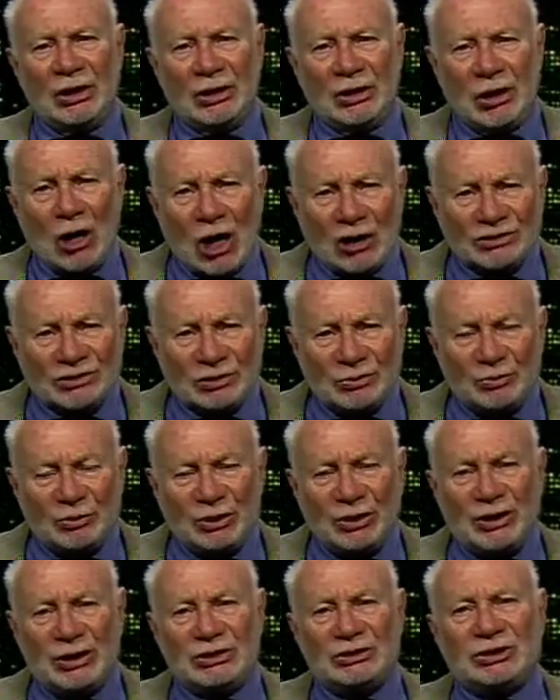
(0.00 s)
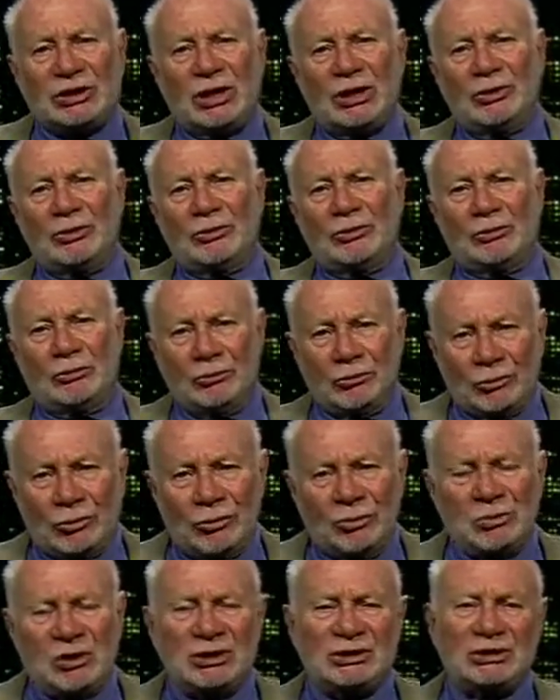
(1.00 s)
gossip with each other,
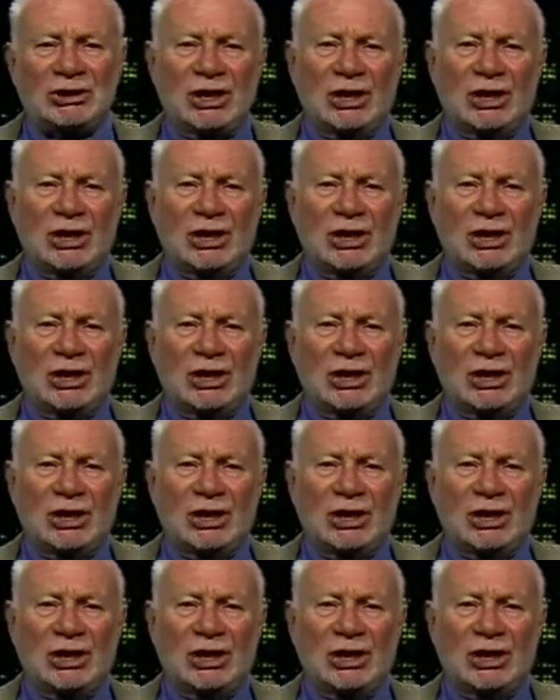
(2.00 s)
groom each